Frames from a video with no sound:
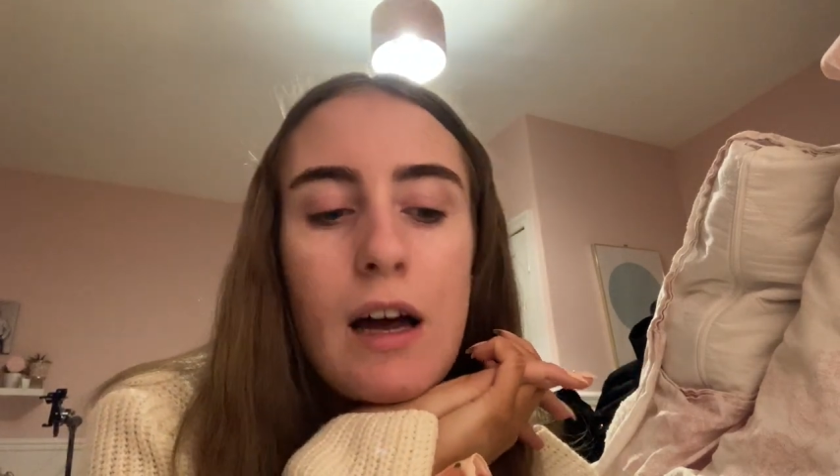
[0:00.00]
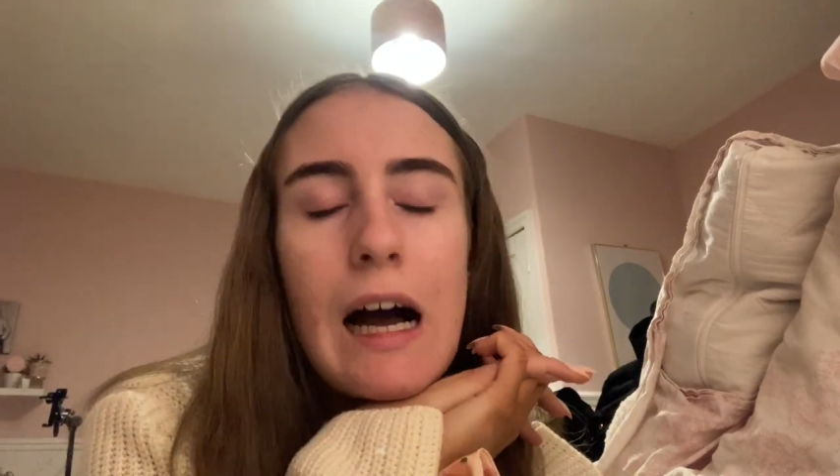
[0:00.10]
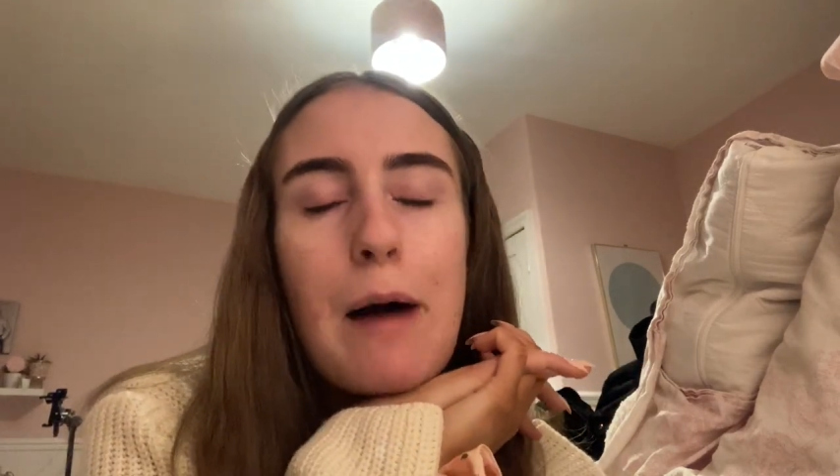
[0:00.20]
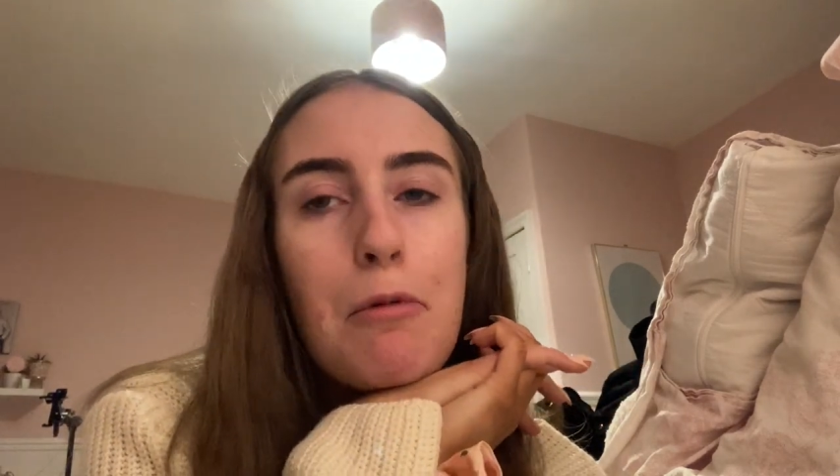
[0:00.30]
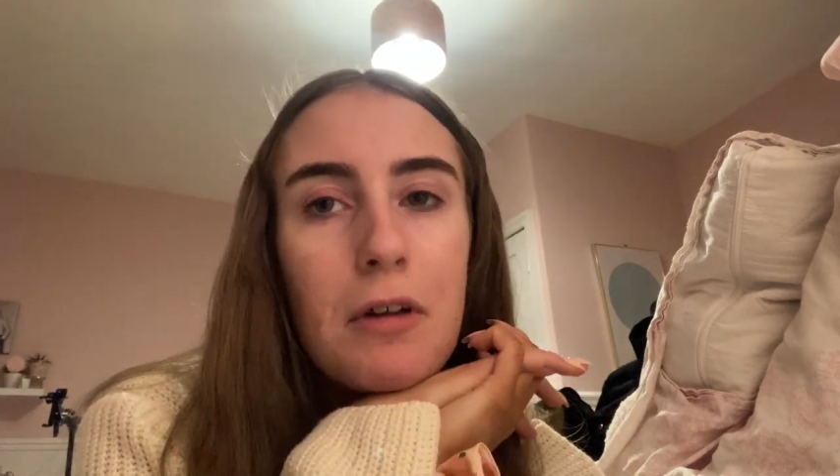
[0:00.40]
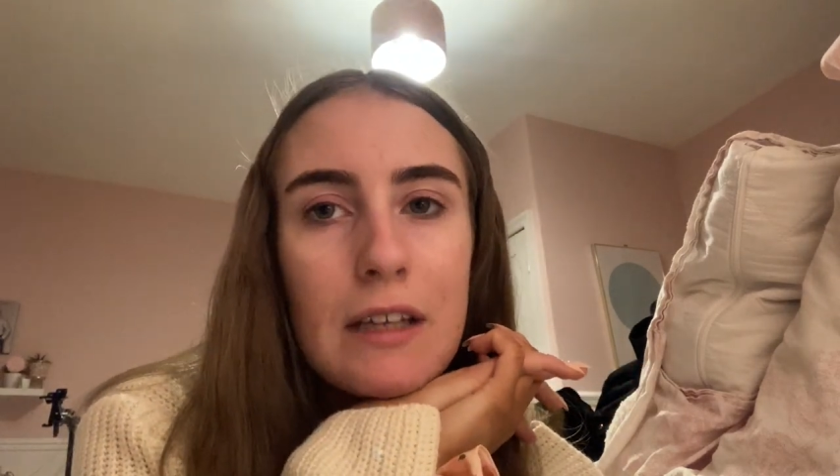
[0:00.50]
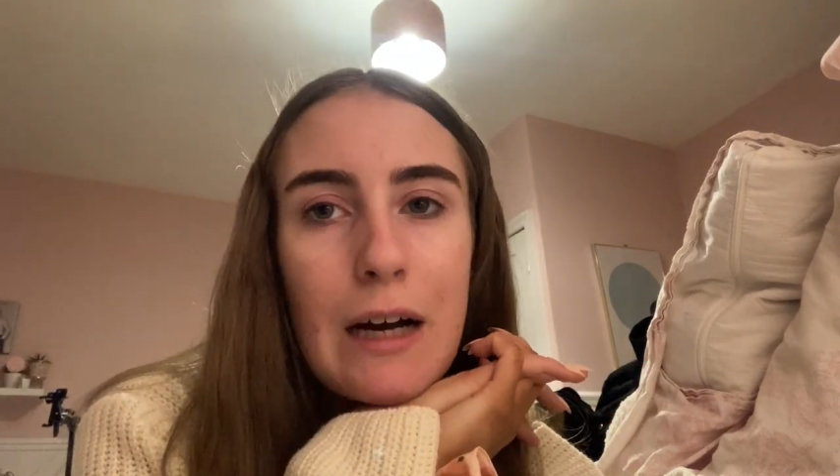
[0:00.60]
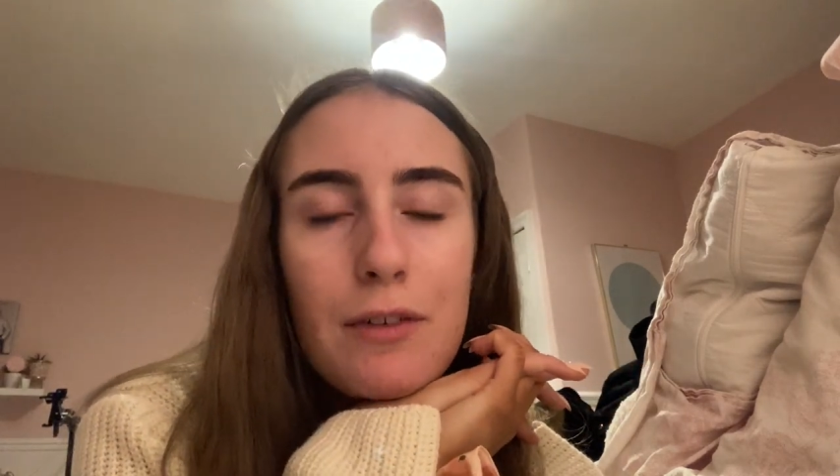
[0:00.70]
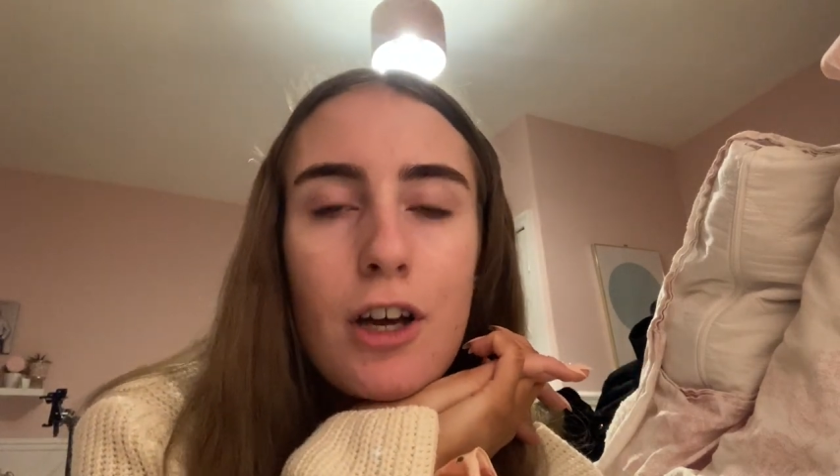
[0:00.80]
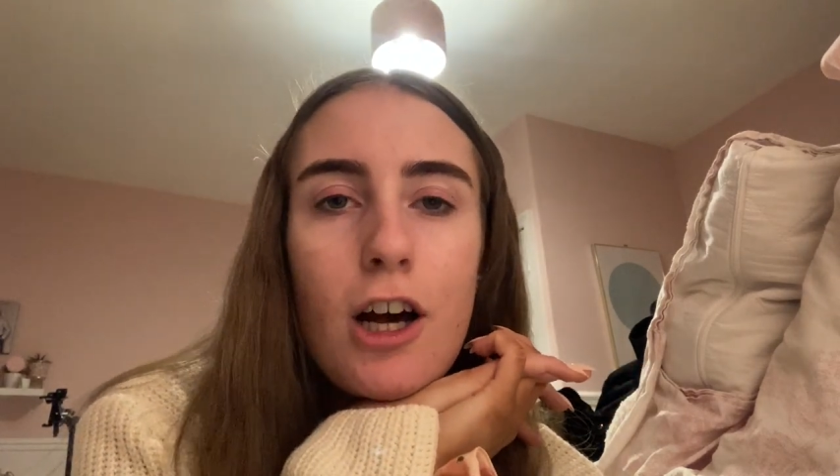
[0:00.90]
and we're going to
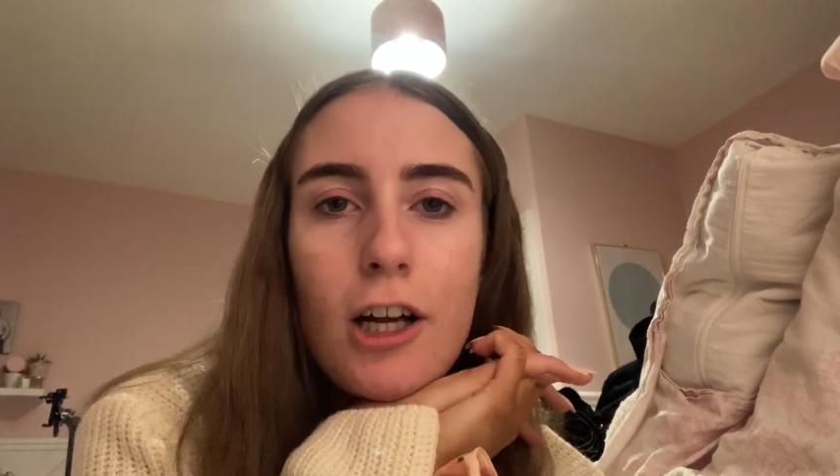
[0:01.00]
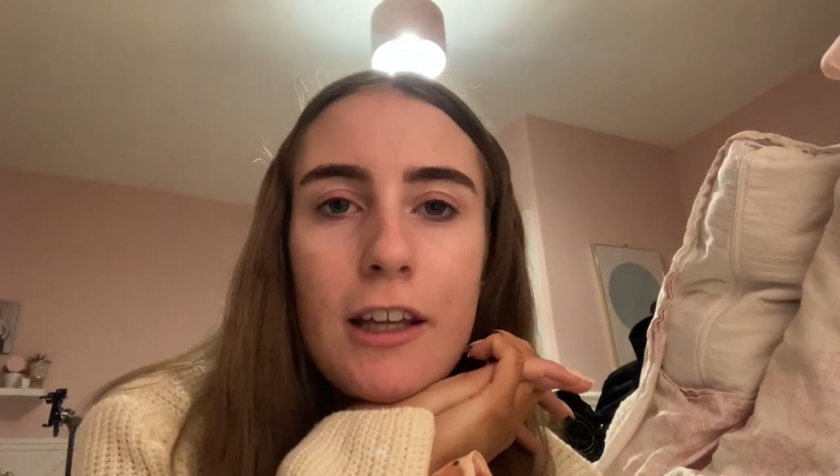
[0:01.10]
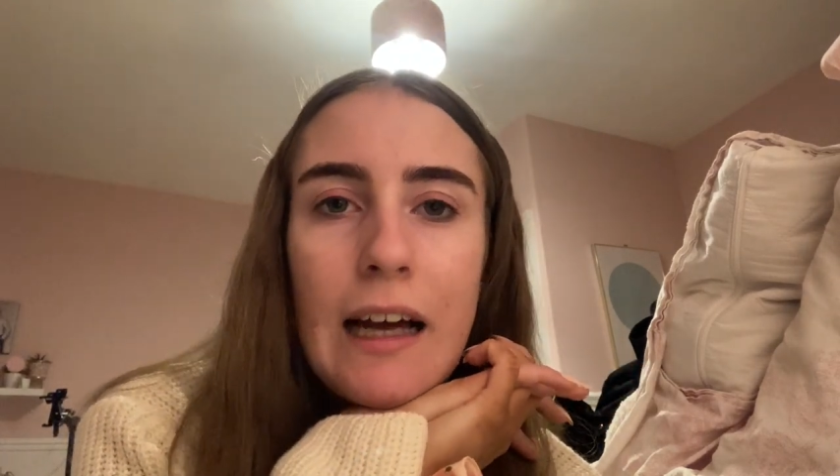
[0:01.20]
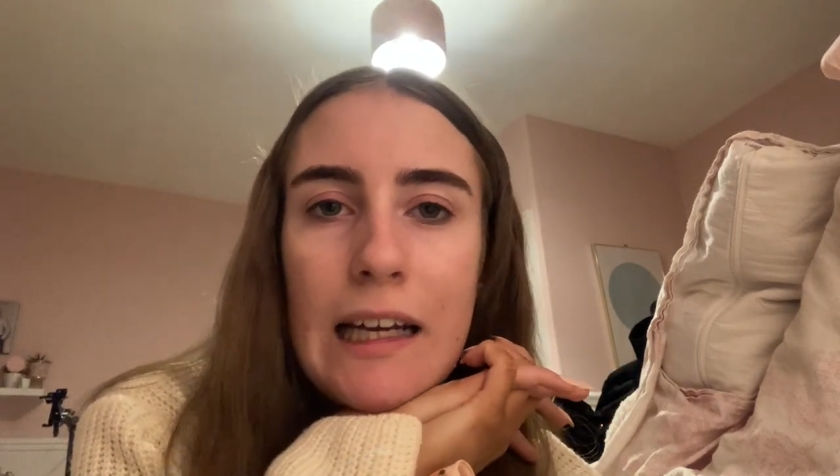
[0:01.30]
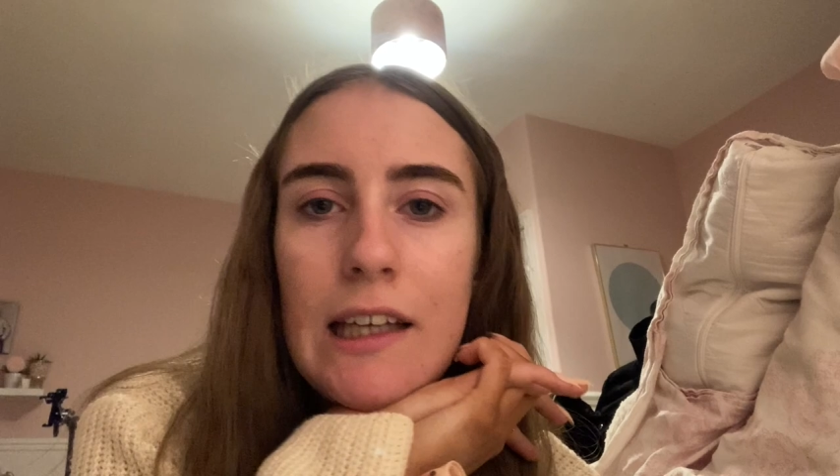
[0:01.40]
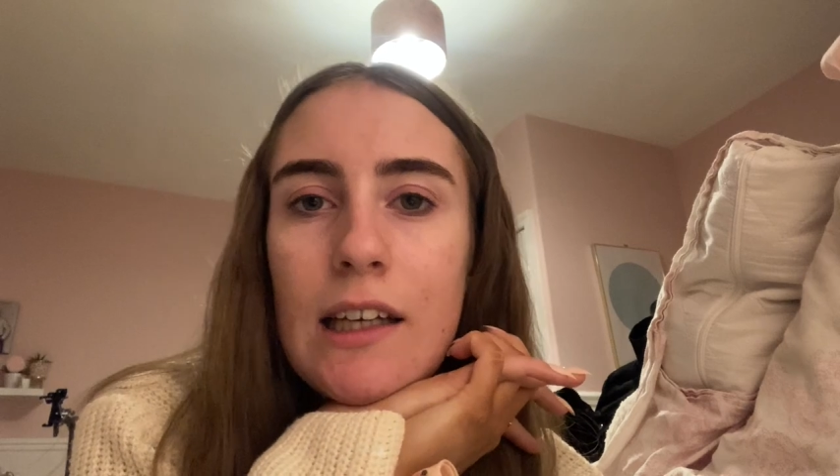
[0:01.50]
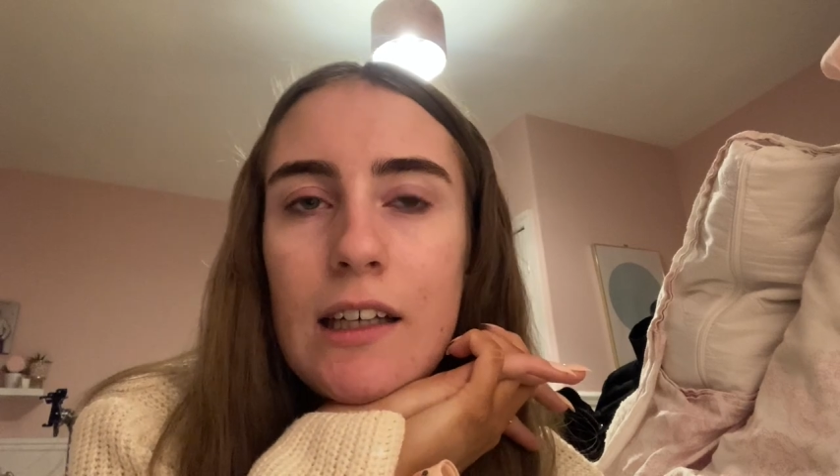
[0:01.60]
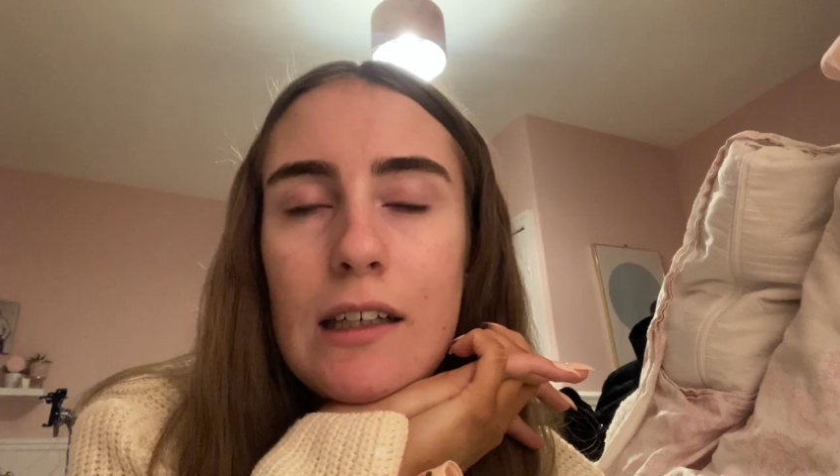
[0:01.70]
have an early night